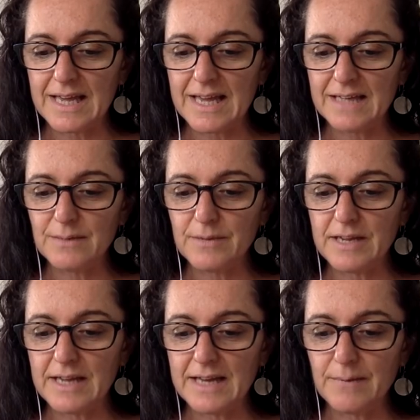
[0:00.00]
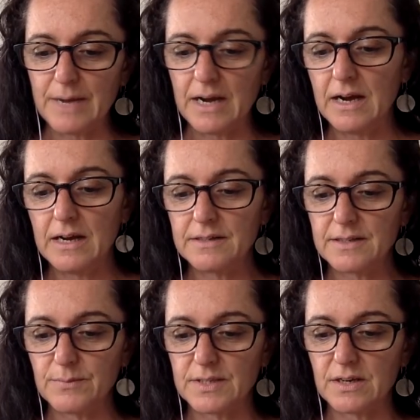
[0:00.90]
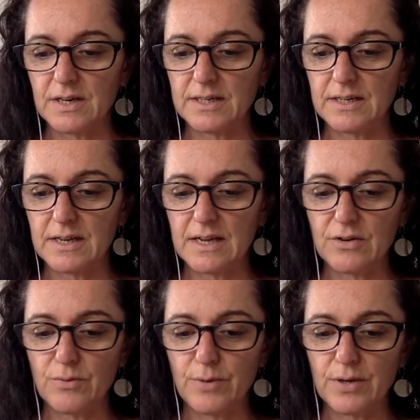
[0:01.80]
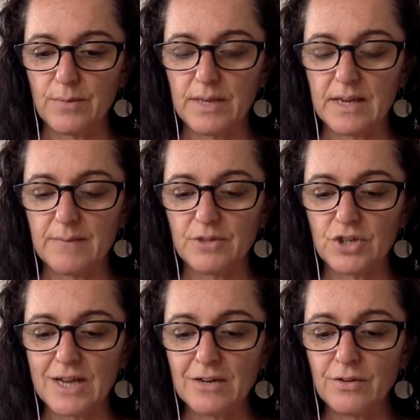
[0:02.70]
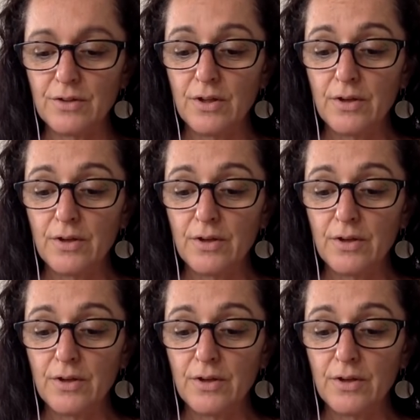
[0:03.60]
edema subsided and her body became a channel